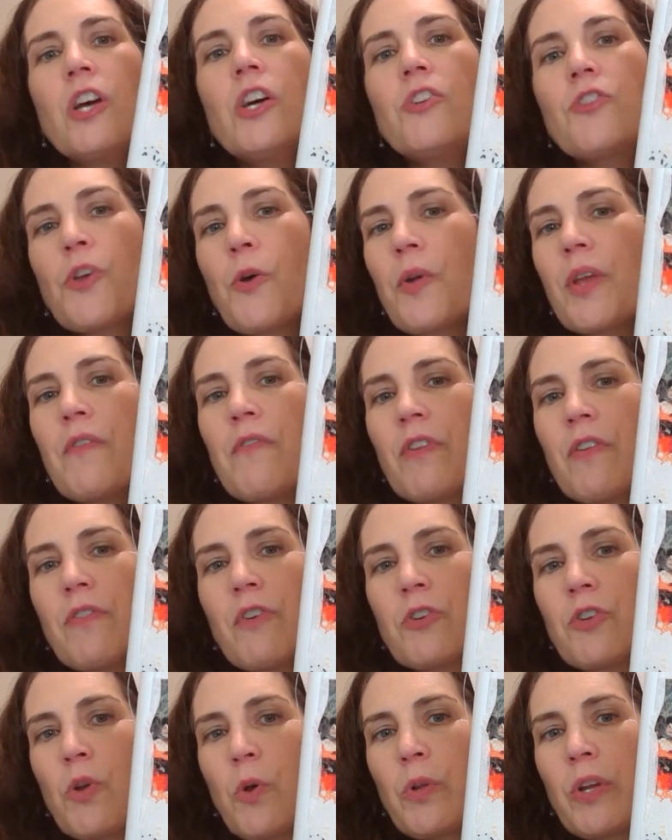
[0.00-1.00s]
So even if
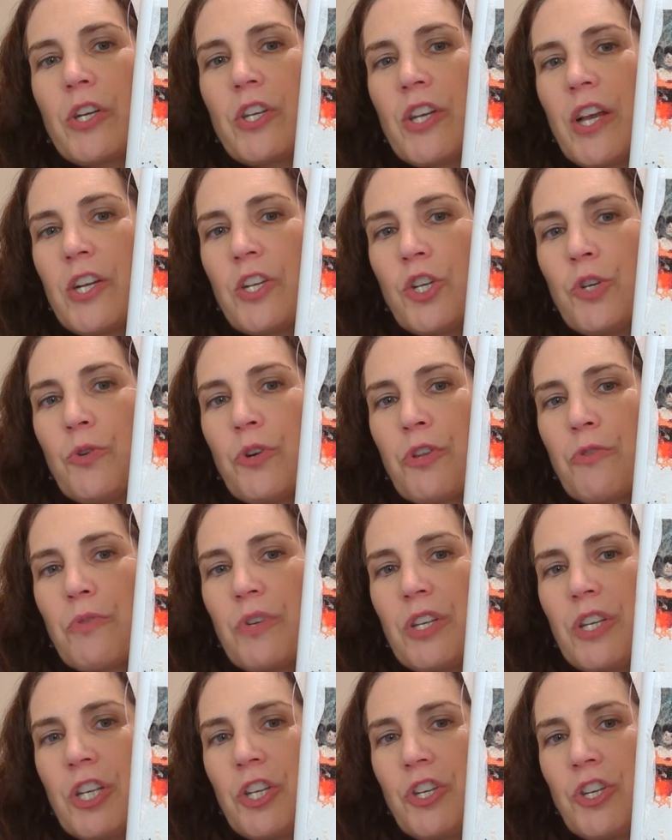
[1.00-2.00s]
there's only, say, two or three
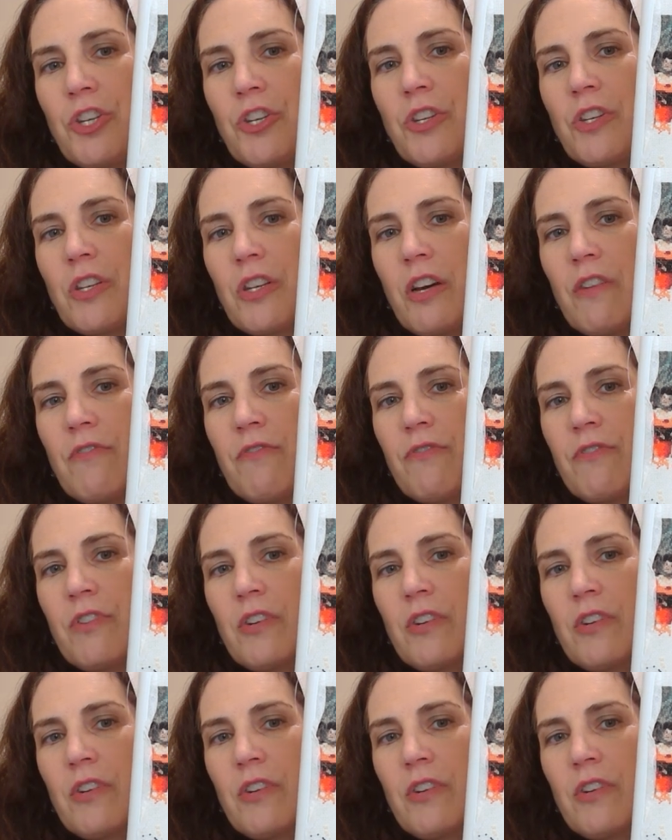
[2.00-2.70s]
stitches of